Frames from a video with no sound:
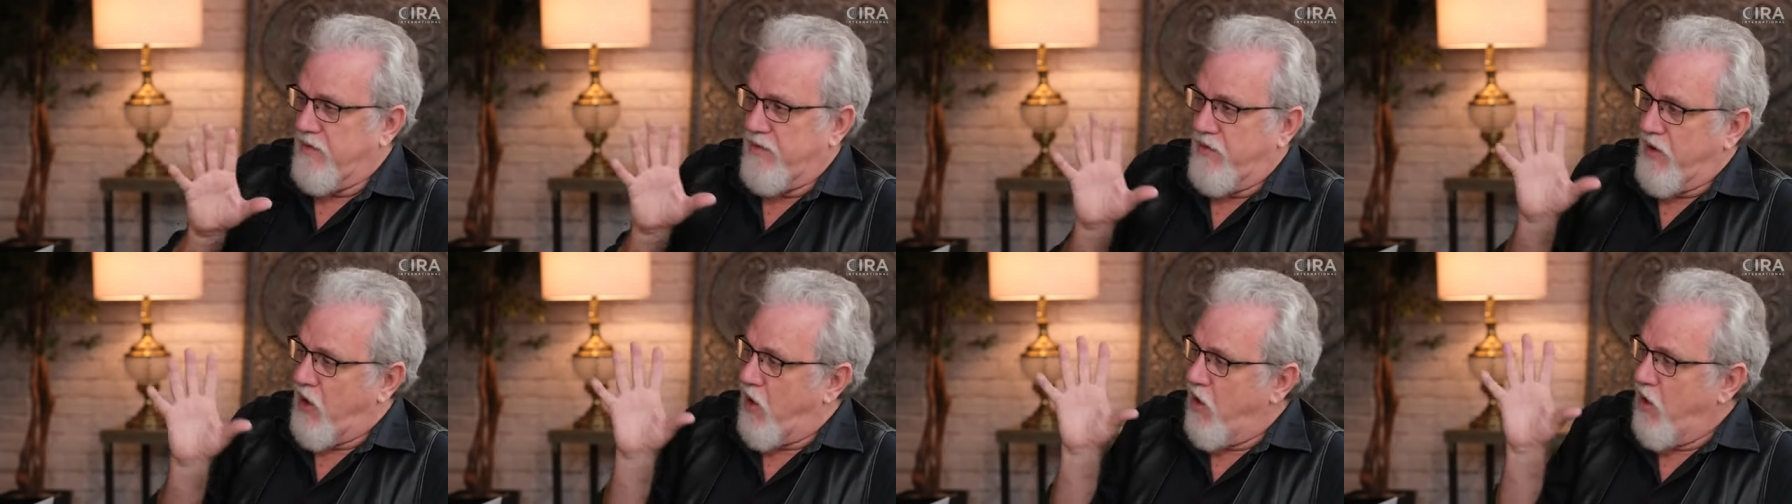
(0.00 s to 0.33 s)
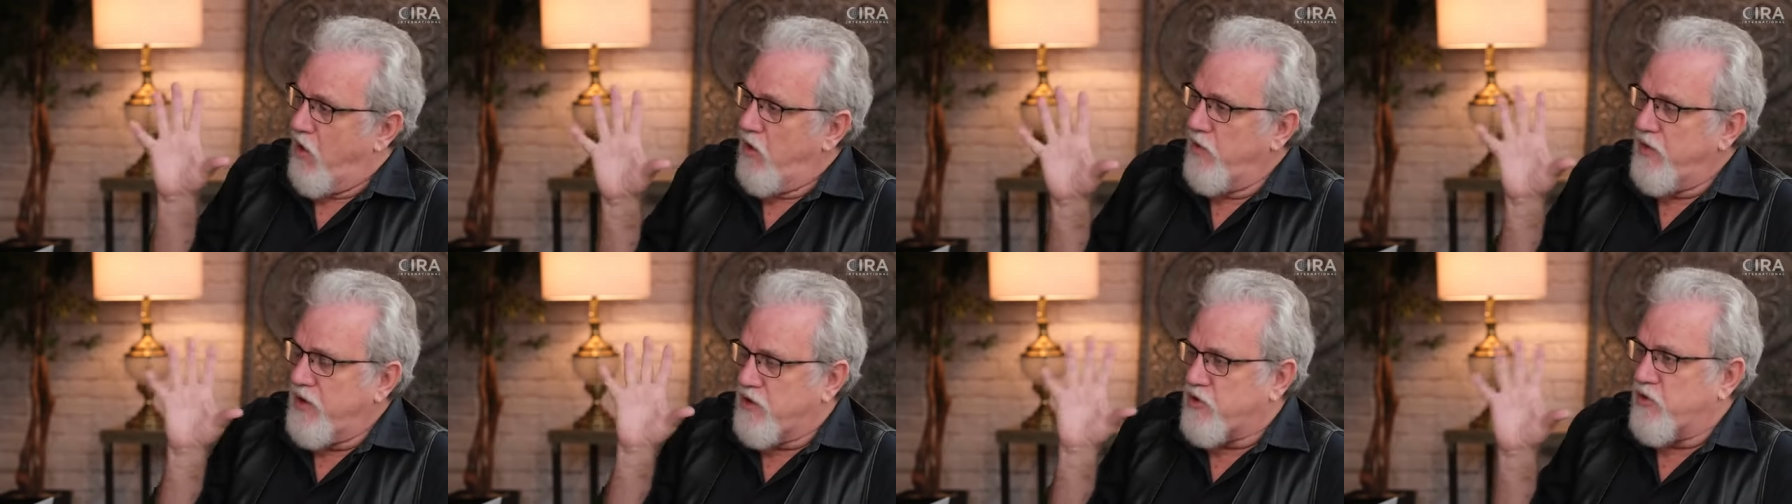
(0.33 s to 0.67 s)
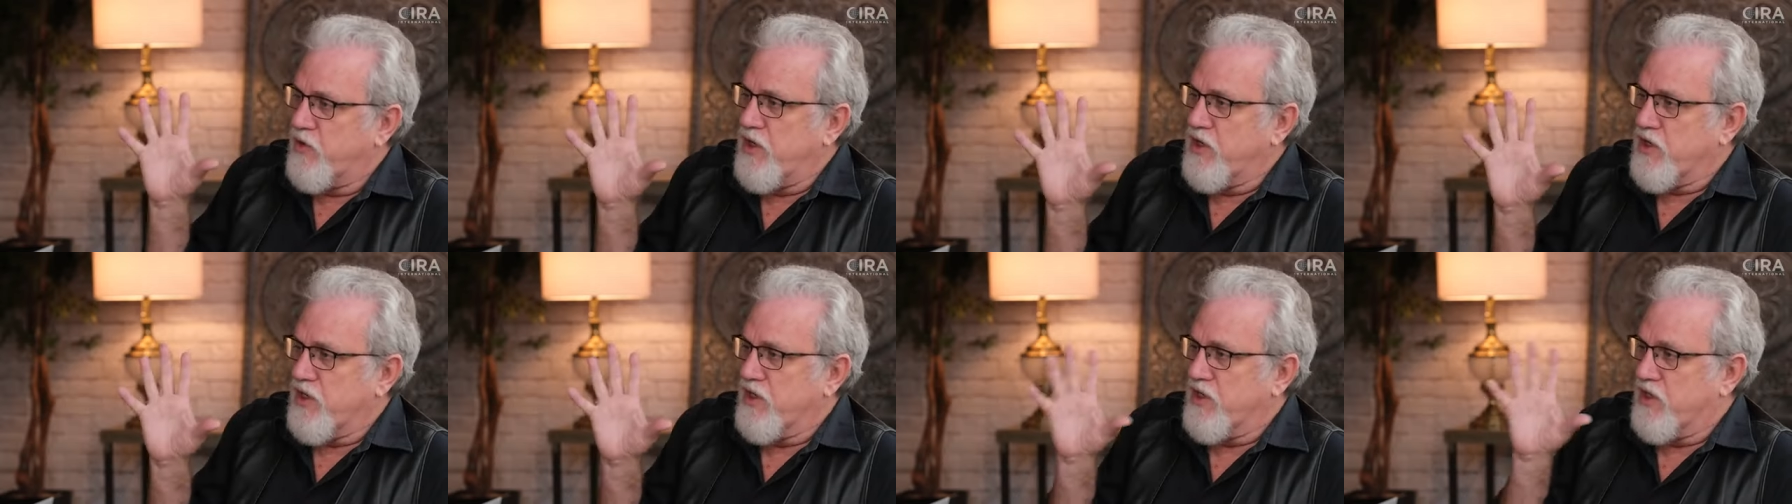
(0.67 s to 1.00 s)
all the
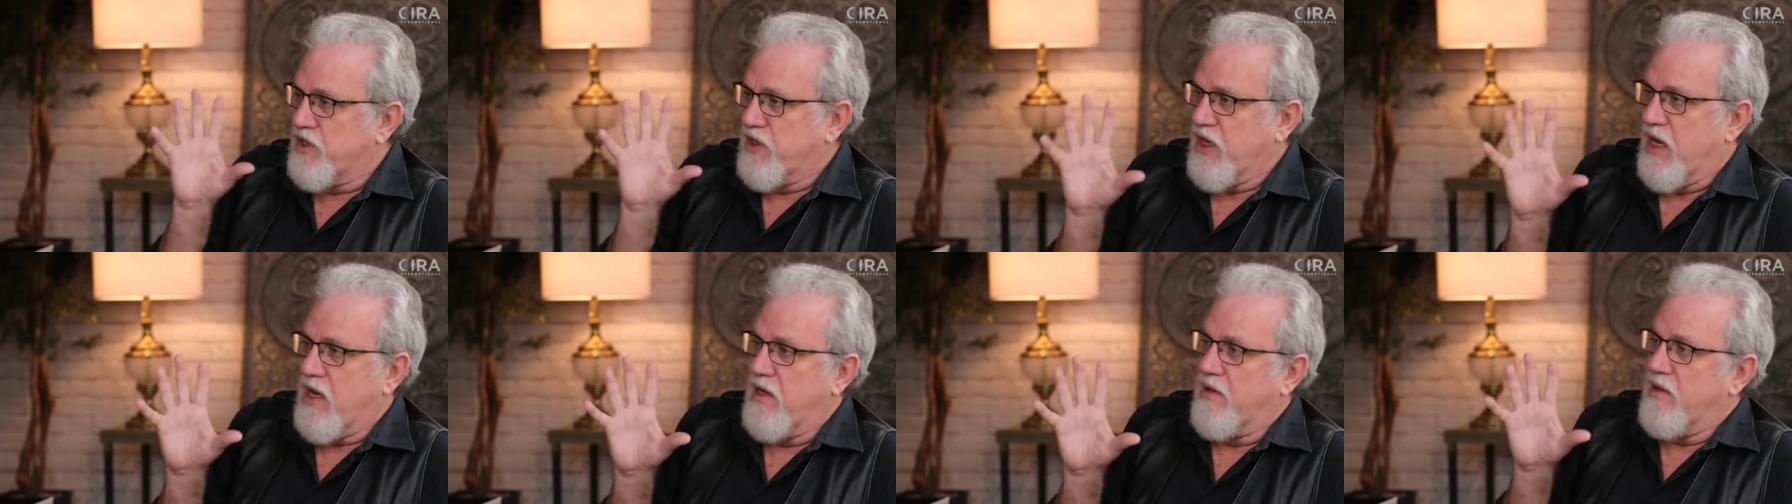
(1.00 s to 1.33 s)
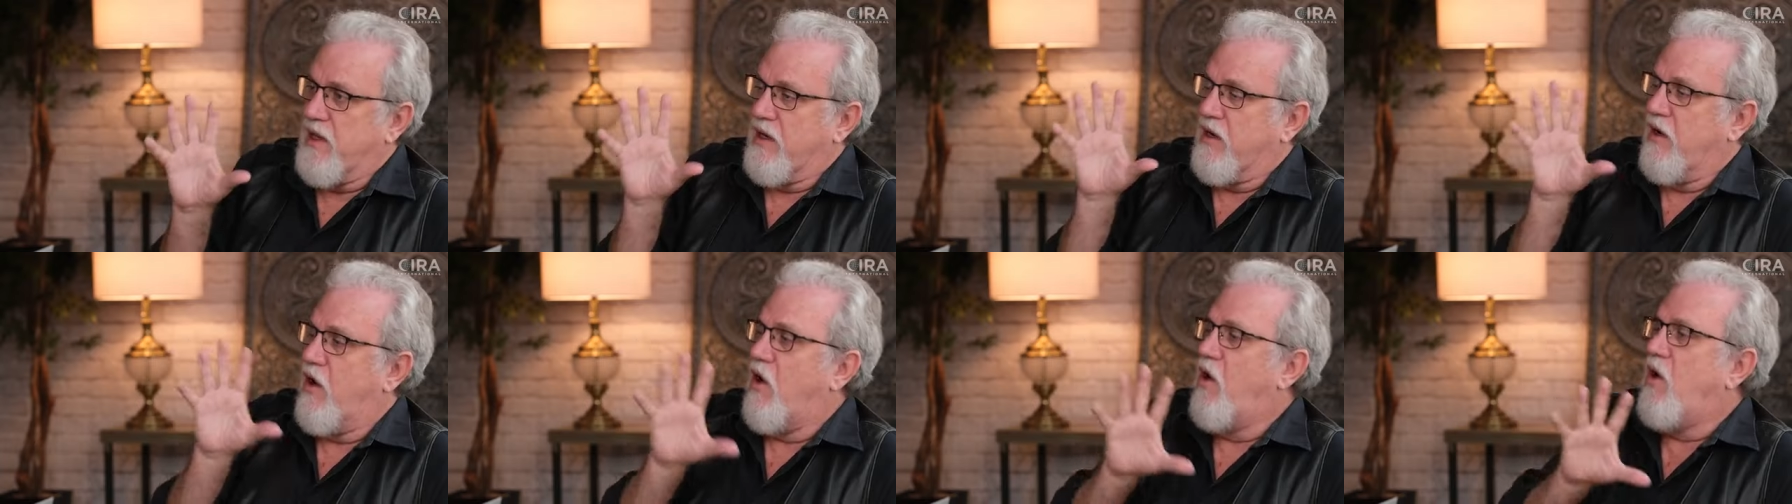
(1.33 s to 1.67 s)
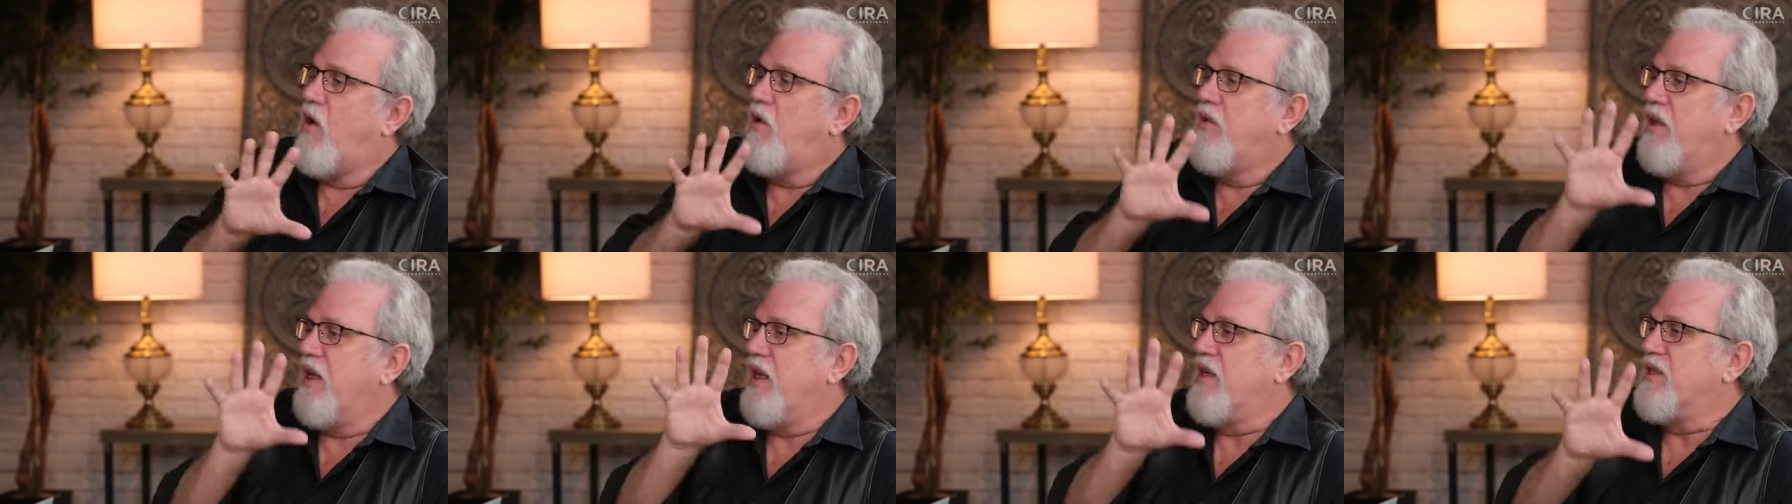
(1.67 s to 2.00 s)
traditions say that
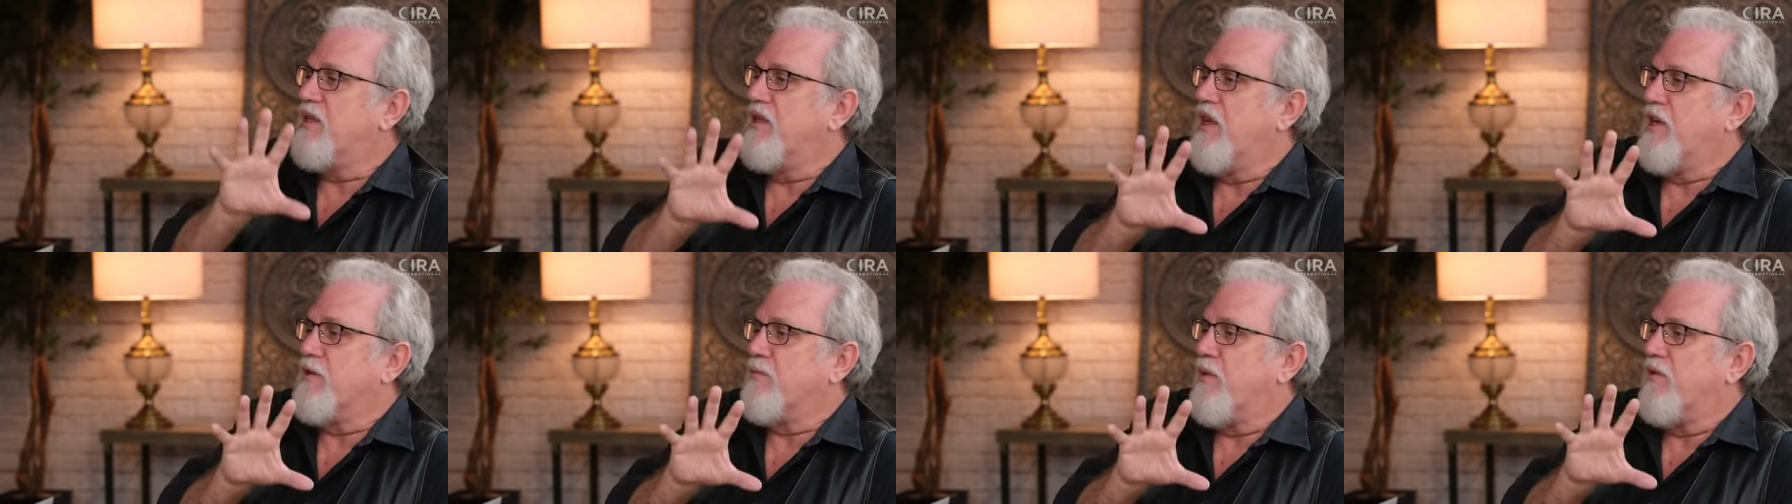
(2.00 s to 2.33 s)
all the isnads